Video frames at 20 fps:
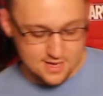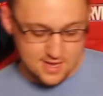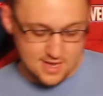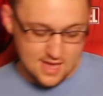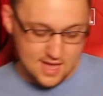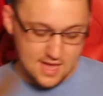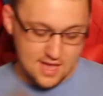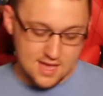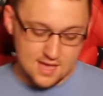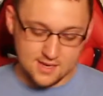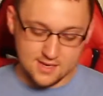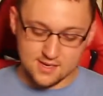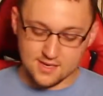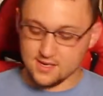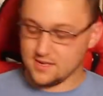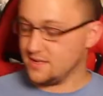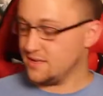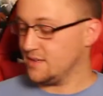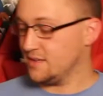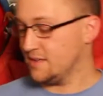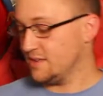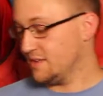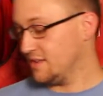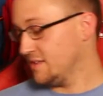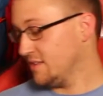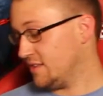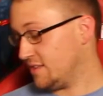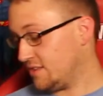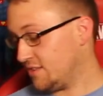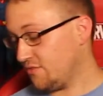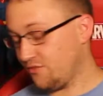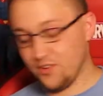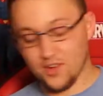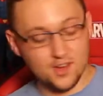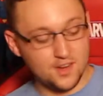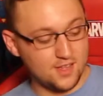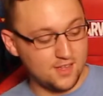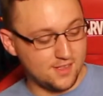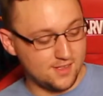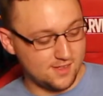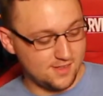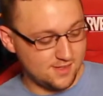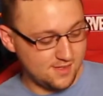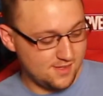and this is funny.